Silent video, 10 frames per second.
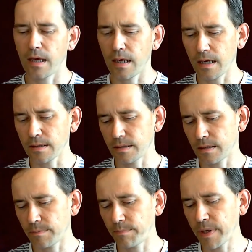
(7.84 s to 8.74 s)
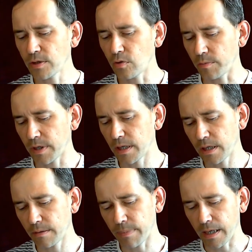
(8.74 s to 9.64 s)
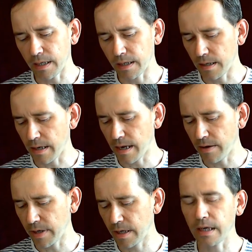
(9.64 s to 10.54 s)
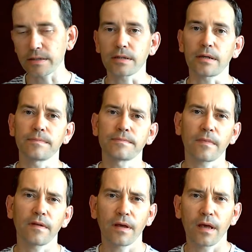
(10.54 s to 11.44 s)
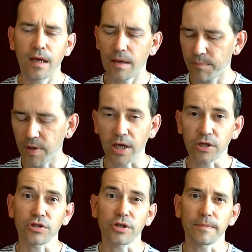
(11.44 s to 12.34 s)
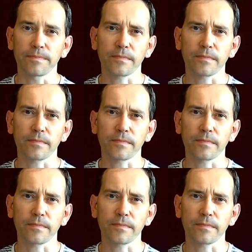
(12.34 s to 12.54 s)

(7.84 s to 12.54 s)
It's Pendulum Healing by Eric Hunter, PhD.